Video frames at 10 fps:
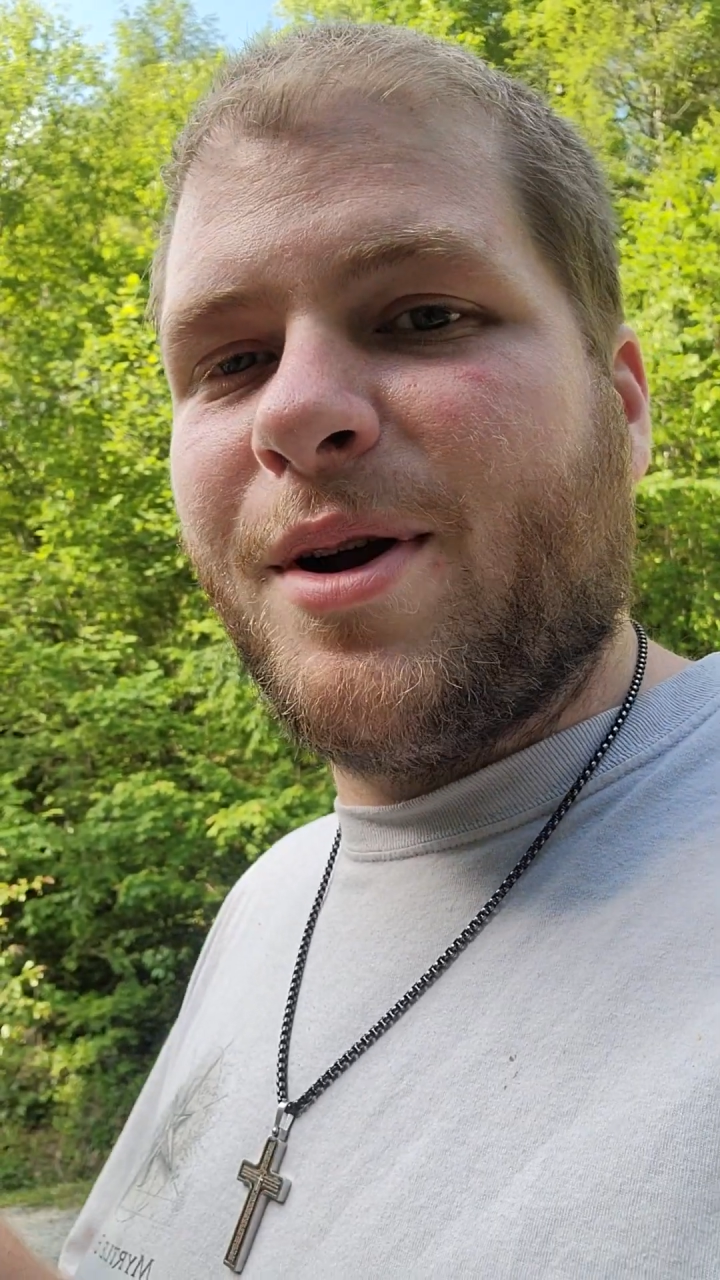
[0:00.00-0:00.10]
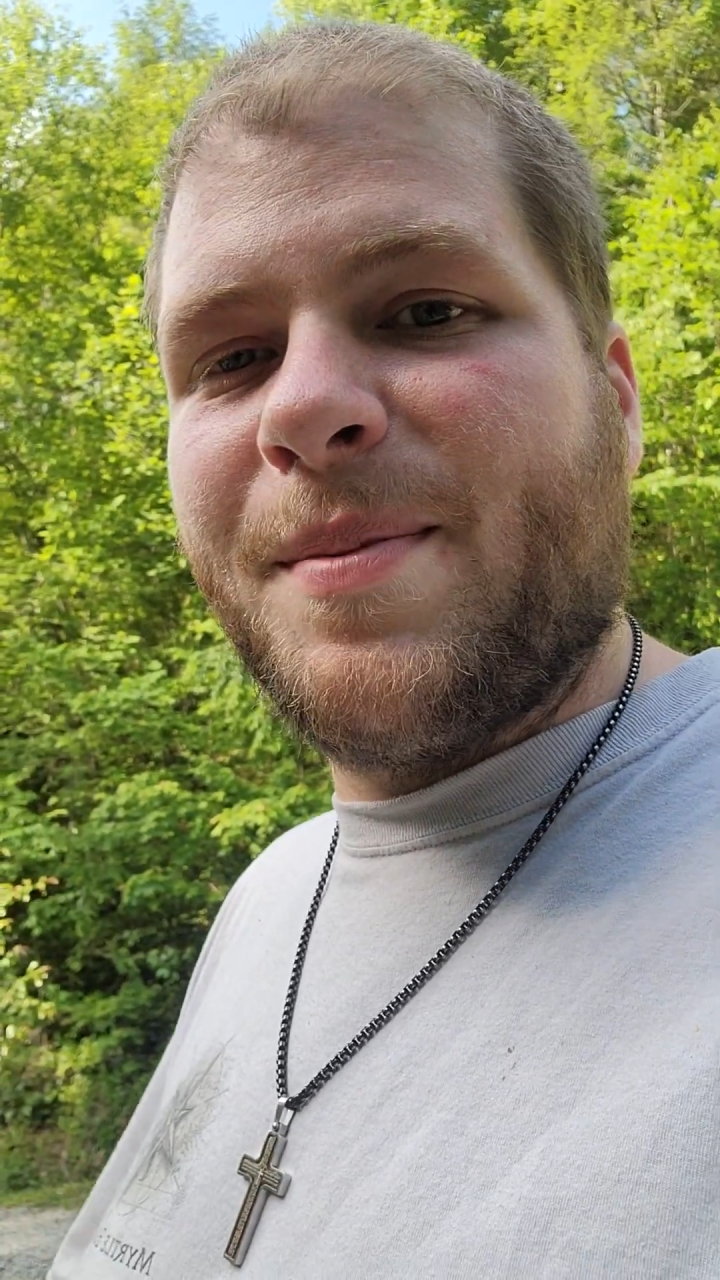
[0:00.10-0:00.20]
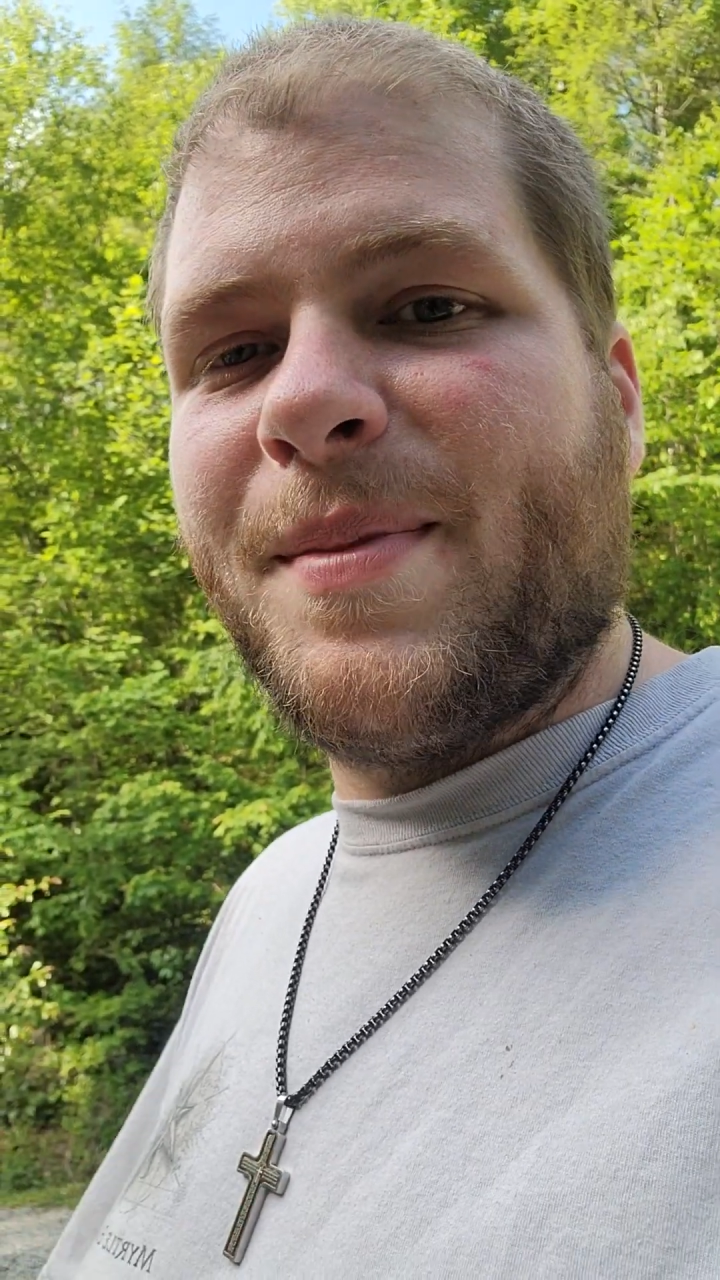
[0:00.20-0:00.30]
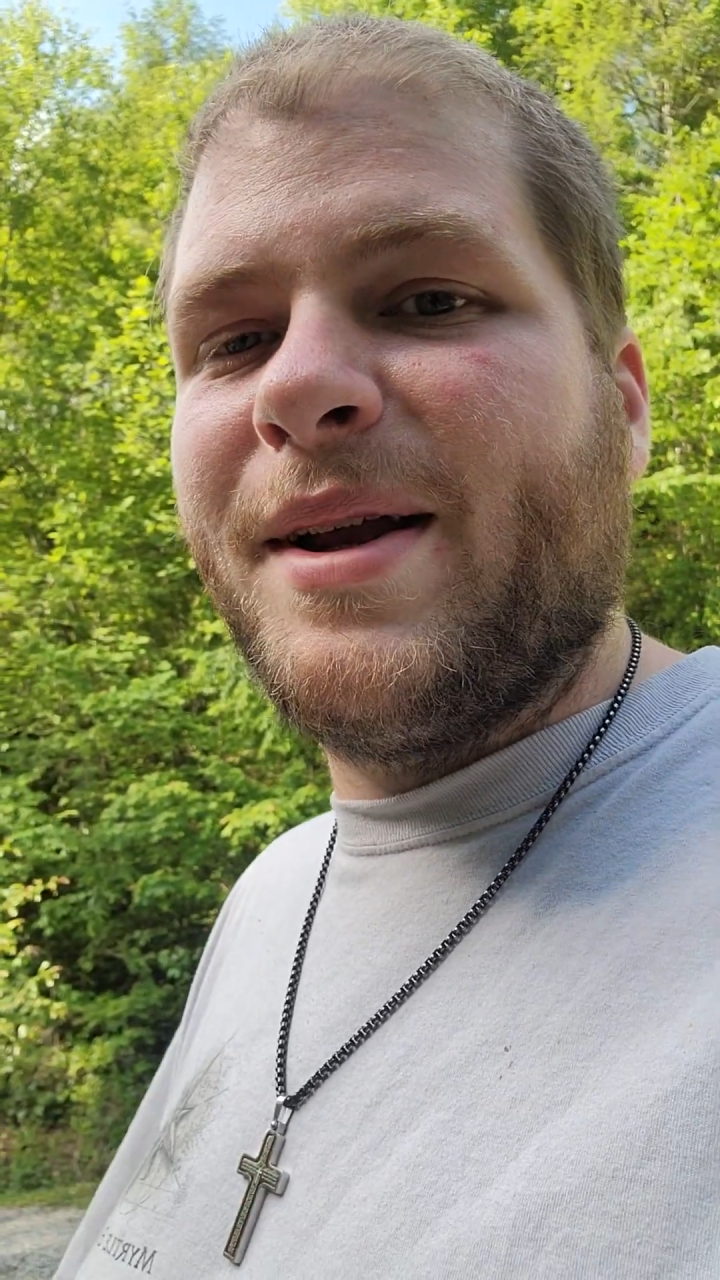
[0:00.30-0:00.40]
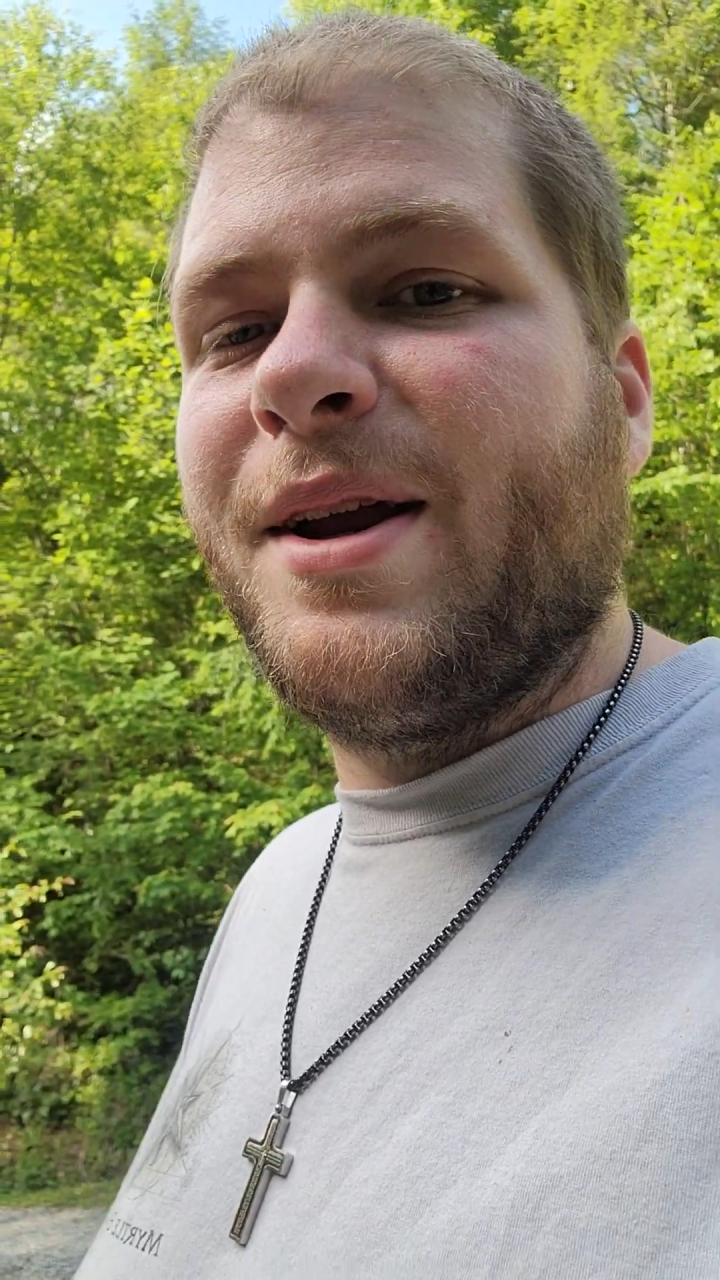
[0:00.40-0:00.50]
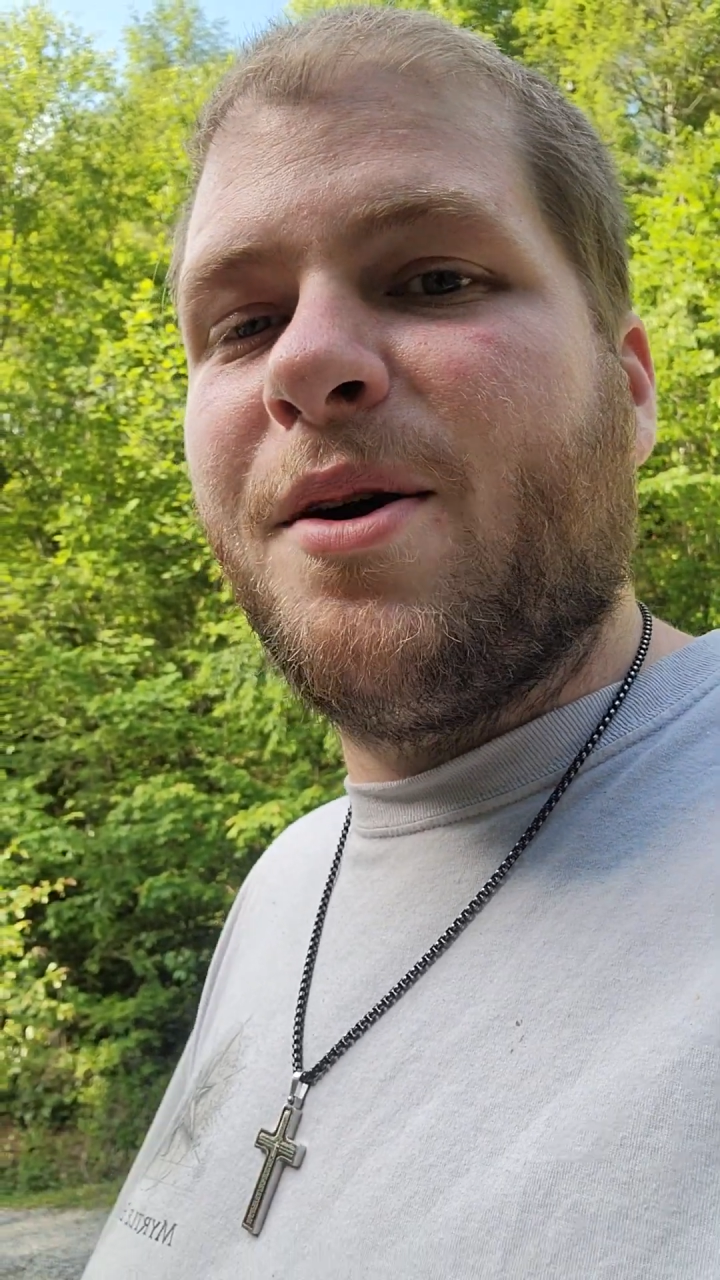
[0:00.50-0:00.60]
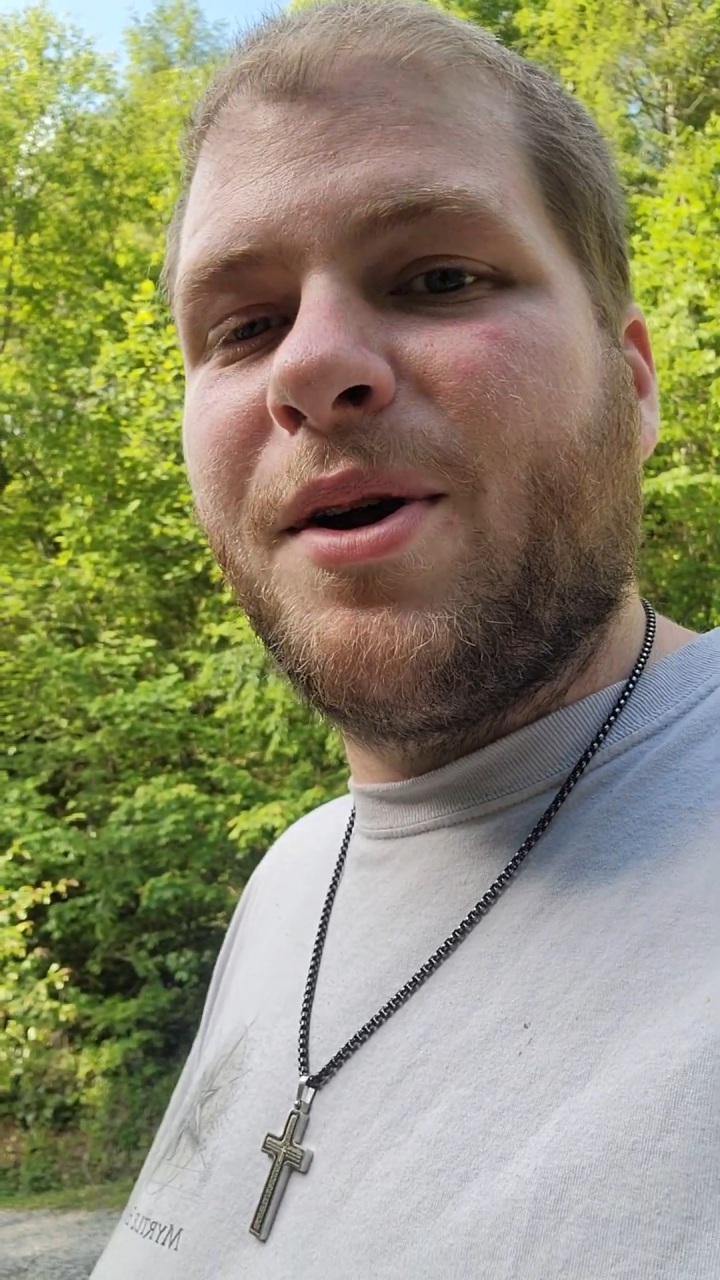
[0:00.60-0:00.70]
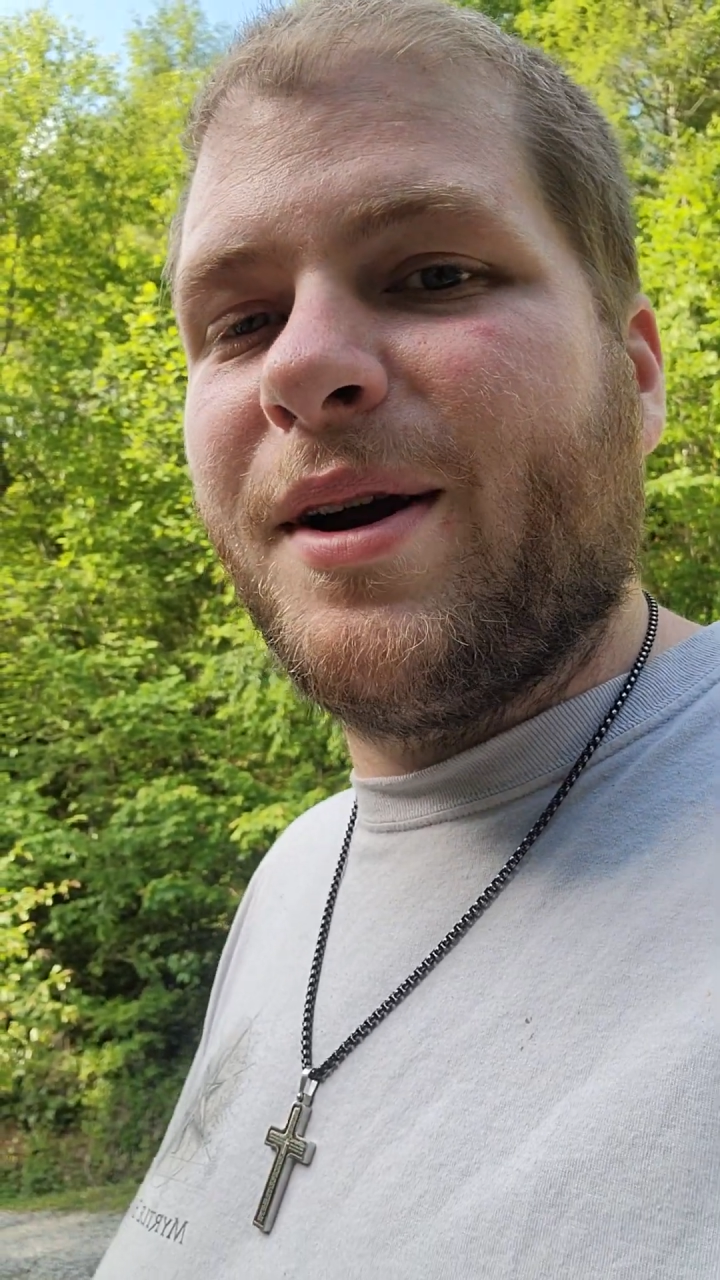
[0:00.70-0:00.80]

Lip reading: mediocre